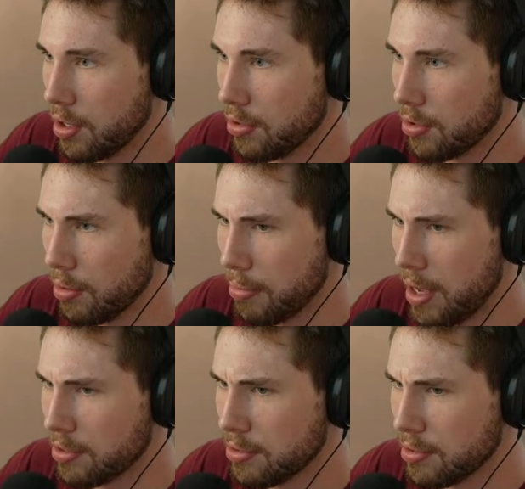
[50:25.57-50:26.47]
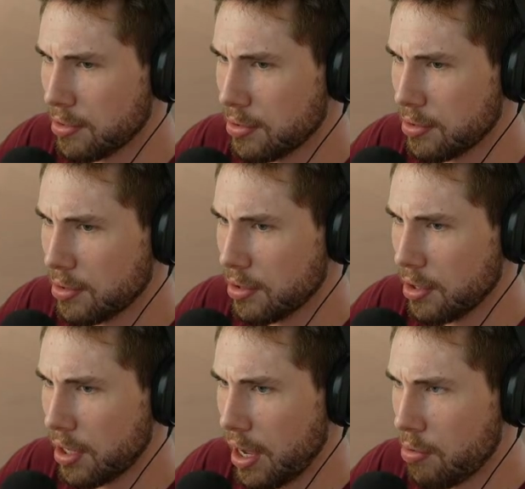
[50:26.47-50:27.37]
So the
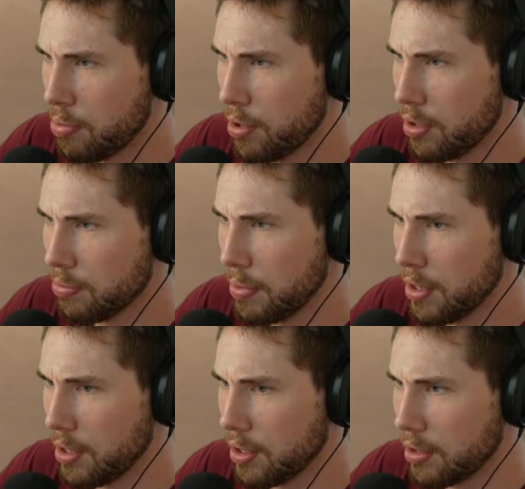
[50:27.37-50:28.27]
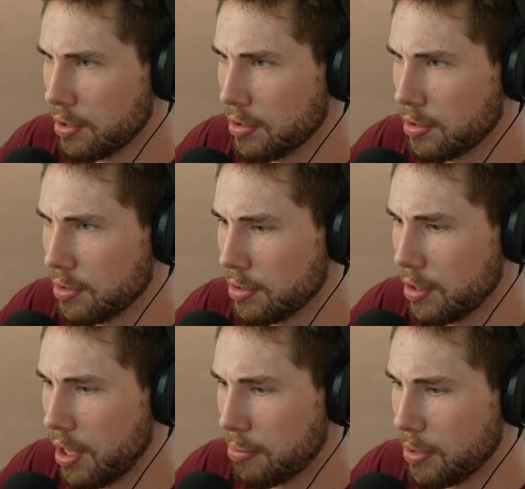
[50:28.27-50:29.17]
output is being
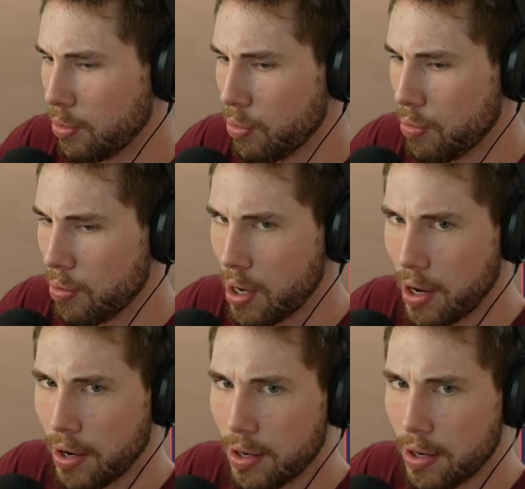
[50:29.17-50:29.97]
kept at 1,